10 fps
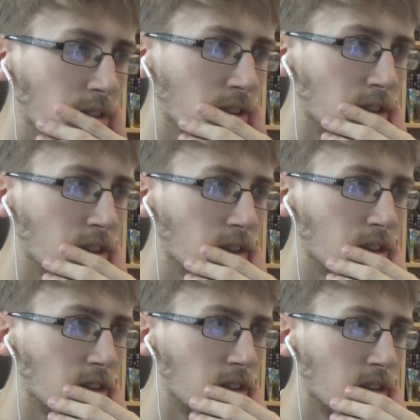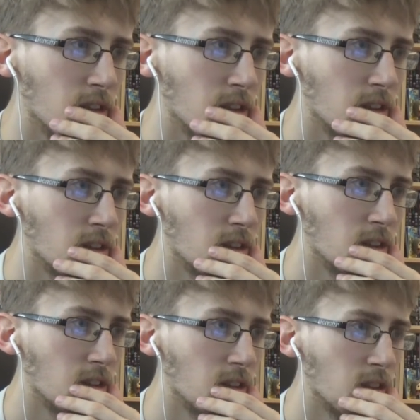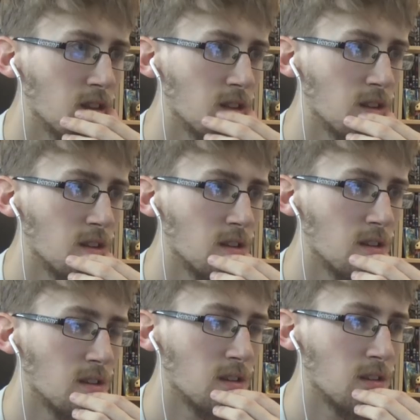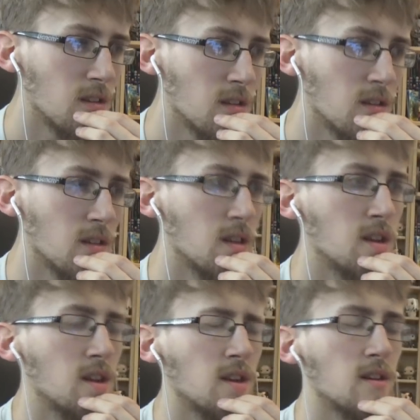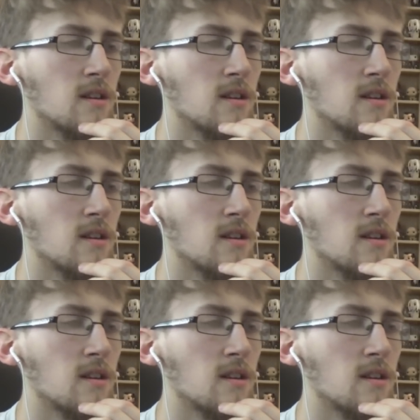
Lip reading: [no speech]